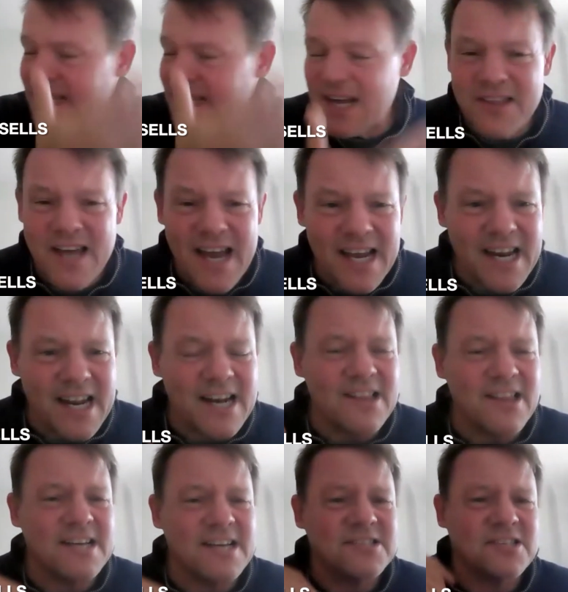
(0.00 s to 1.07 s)
Now that
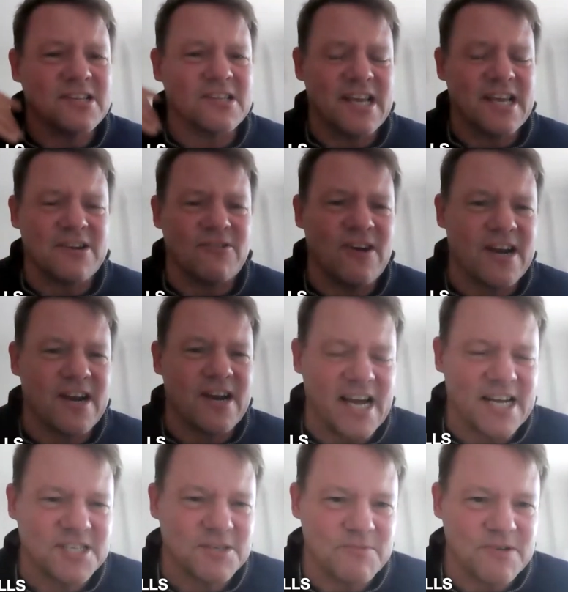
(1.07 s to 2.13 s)
adolescent later on
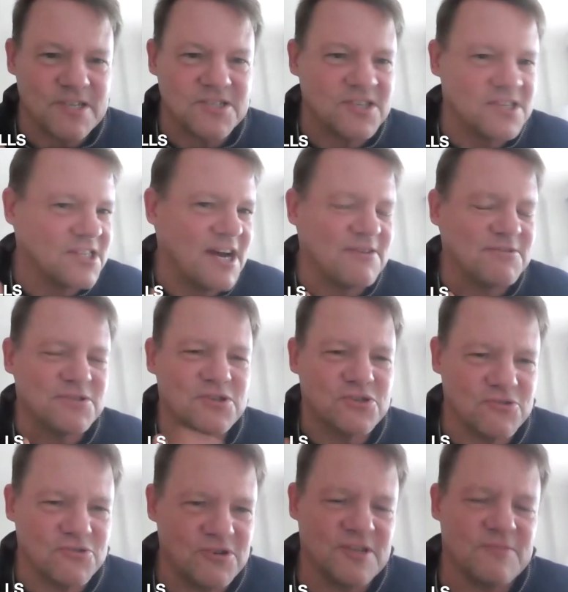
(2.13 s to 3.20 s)
asked me and said that was a
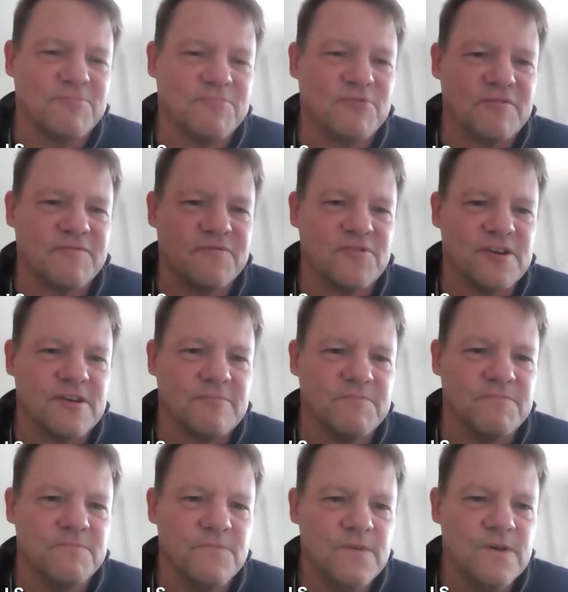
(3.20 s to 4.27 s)
turning point for him